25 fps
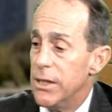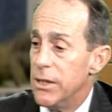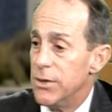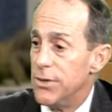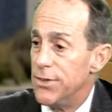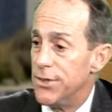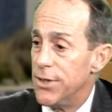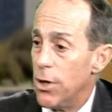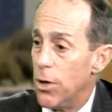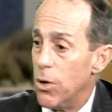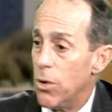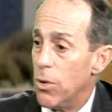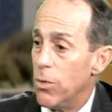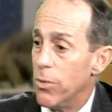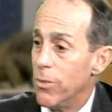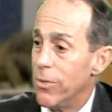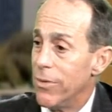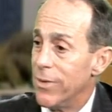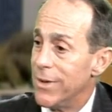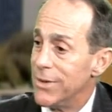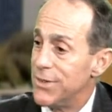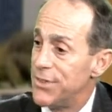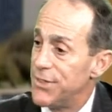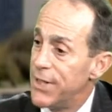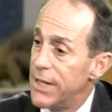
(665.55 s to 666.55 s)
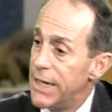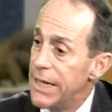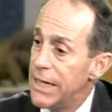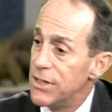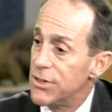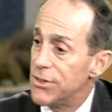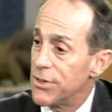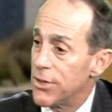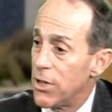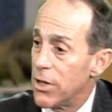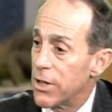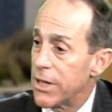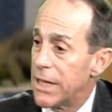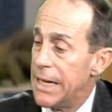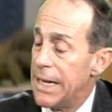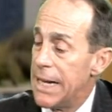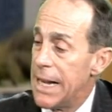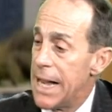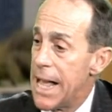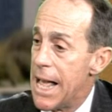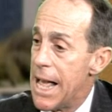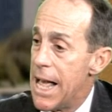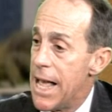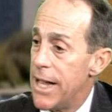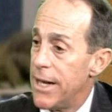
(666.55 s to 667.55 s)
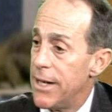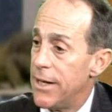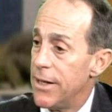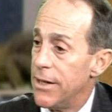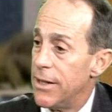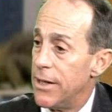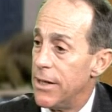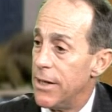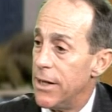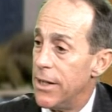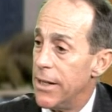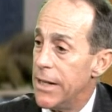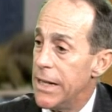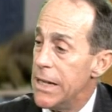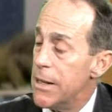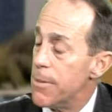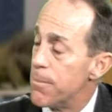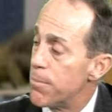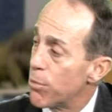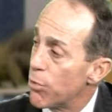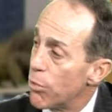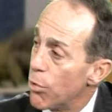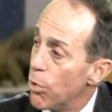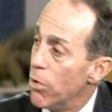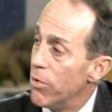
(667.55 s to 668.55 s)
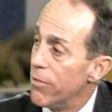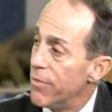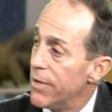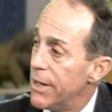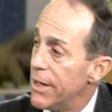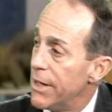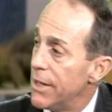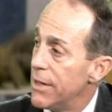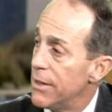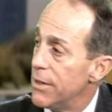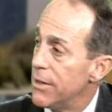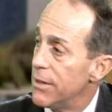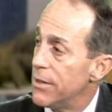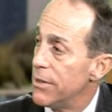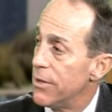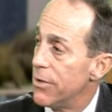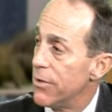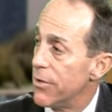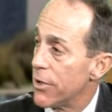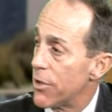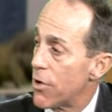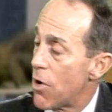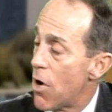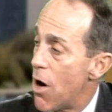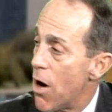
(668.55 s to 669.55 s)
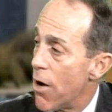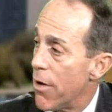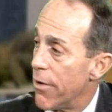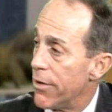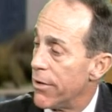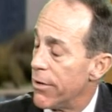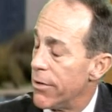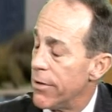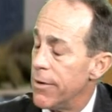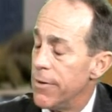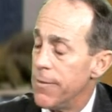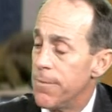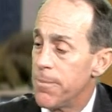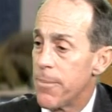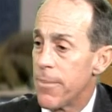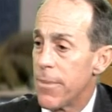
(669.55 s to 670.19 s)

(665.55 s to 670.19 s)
So the city's looking at improving the corridor,